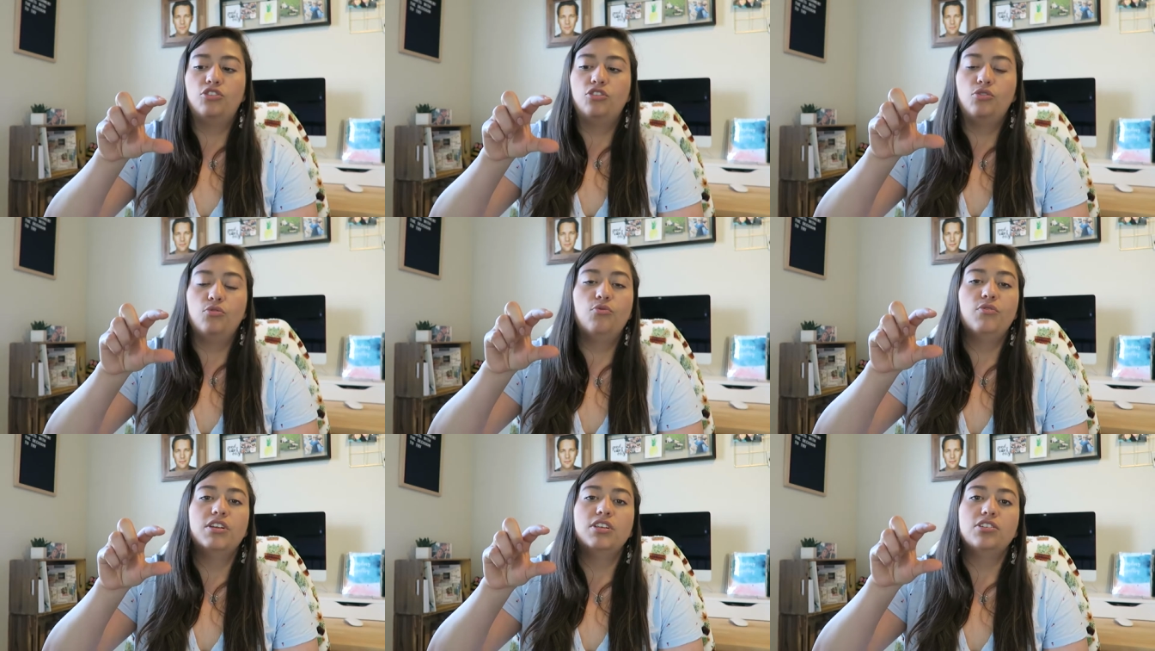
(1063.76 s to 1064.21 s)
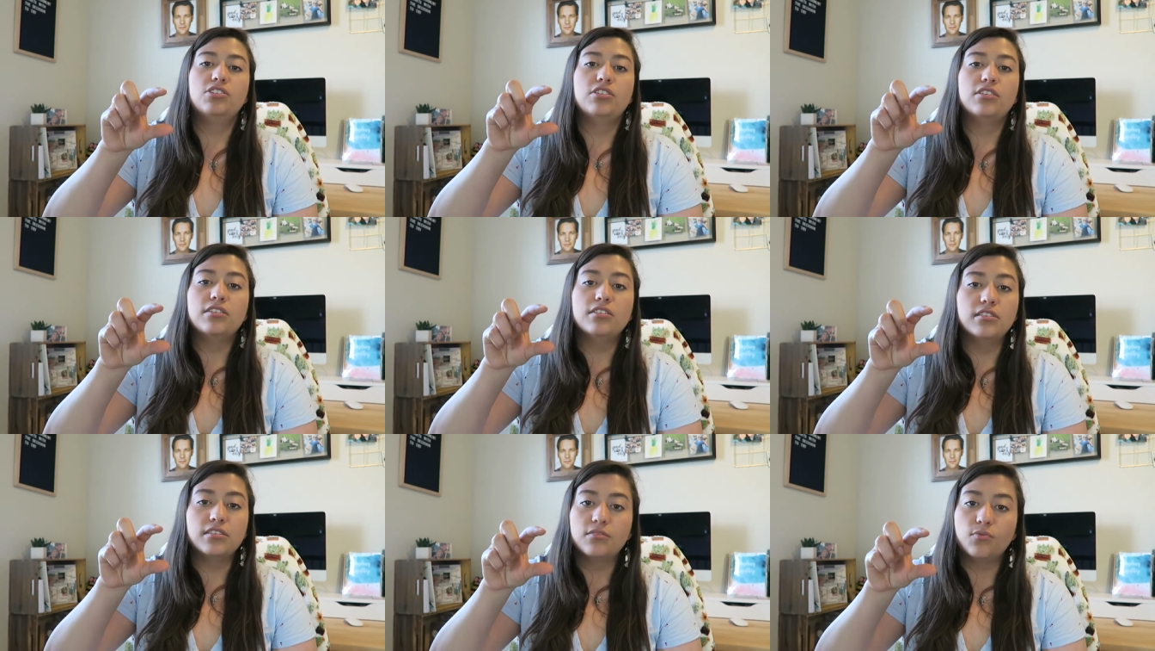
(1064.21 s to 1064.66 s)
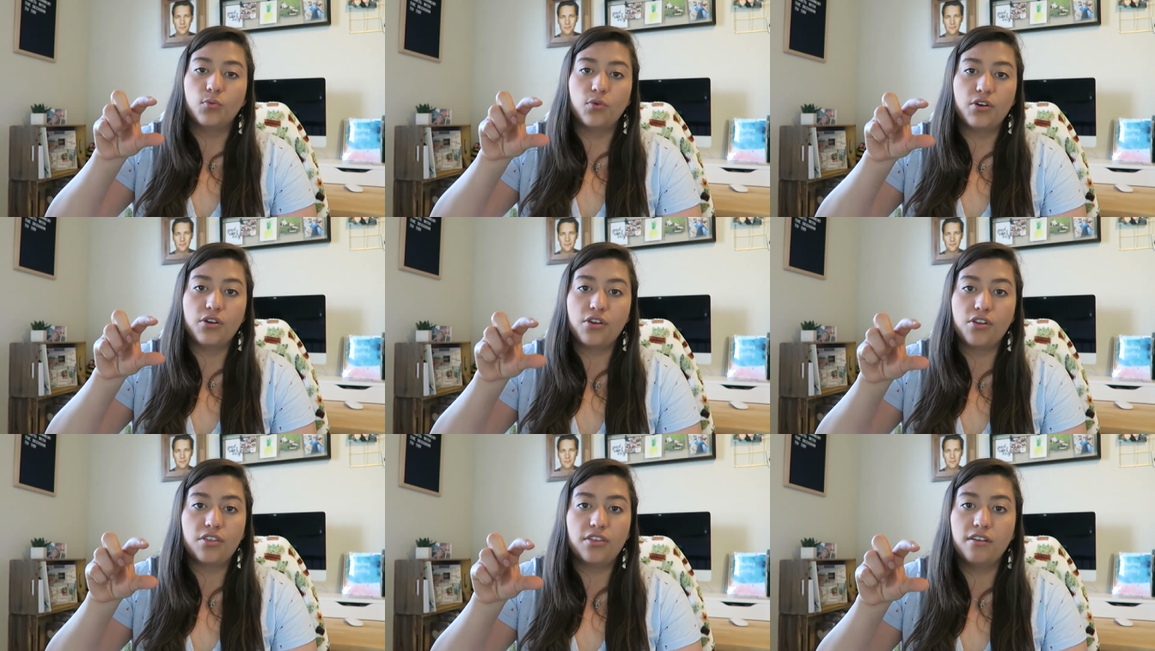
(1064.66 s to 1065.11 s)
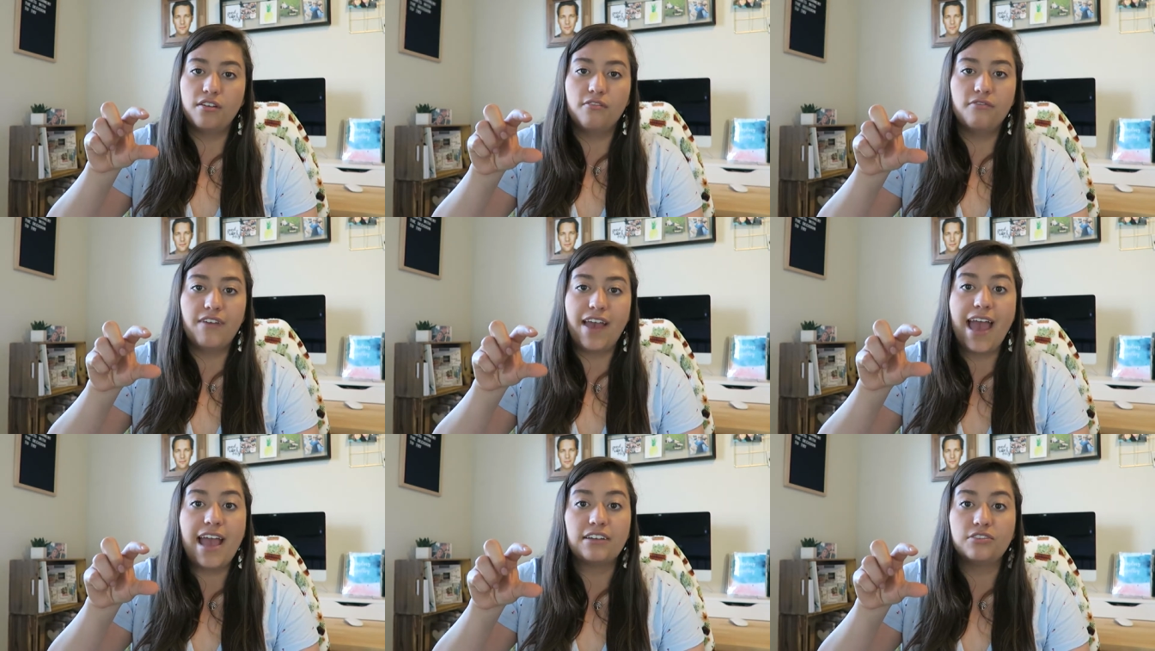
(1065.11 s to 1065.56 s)
two inches worth
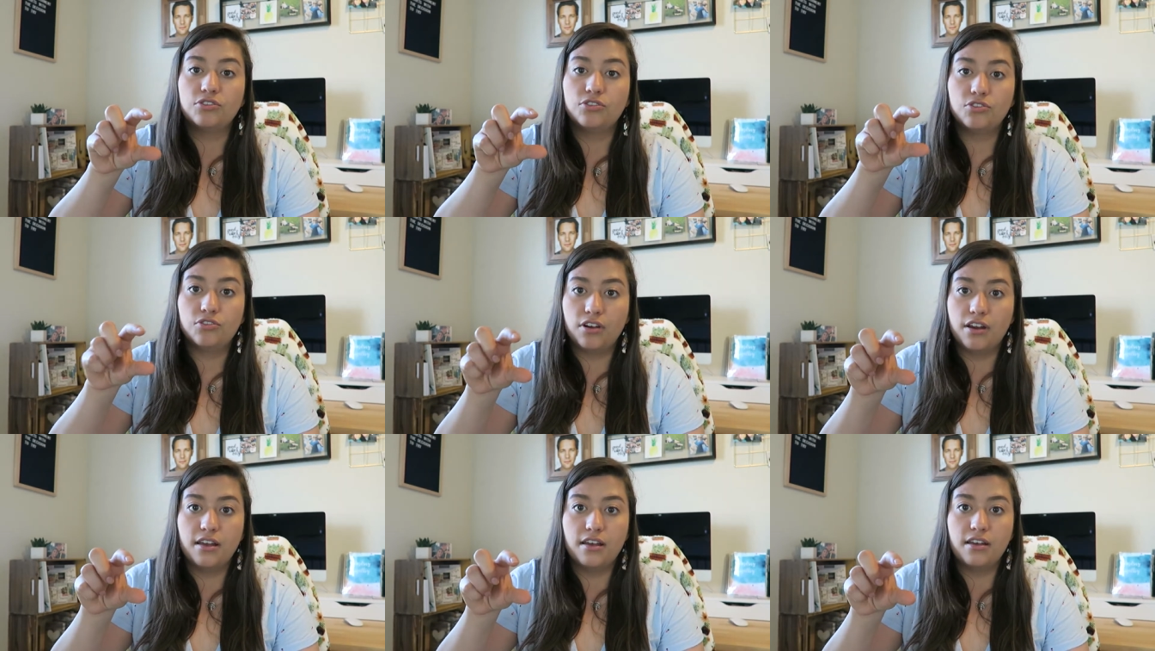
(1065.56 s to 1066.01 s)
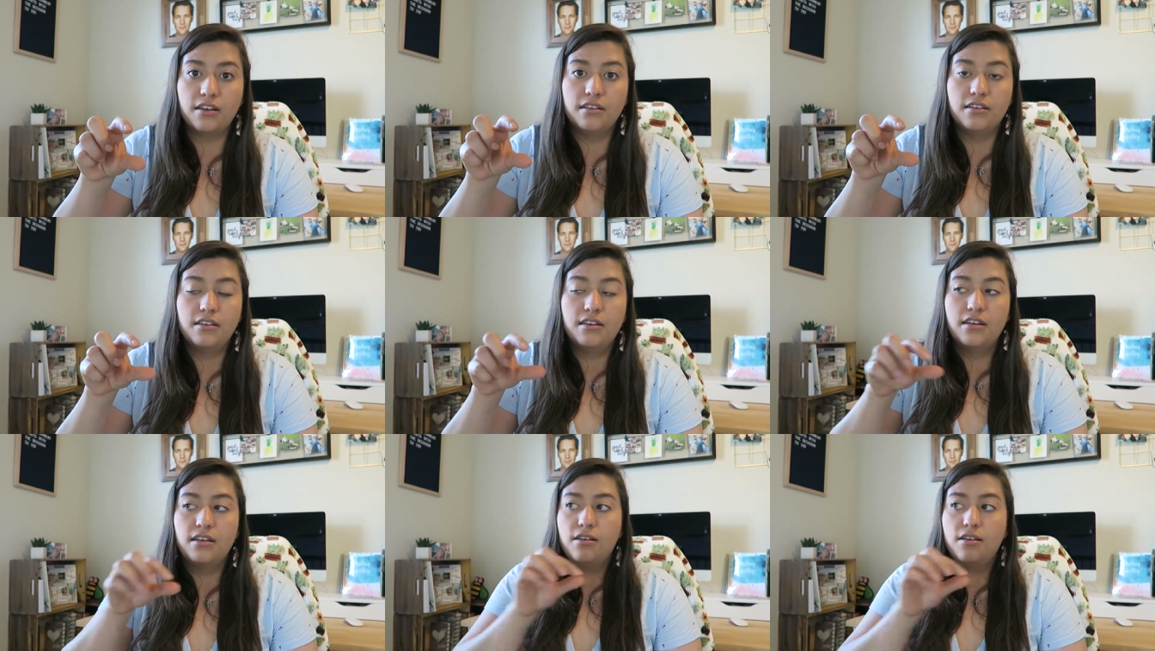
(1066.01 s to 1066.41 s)
of extra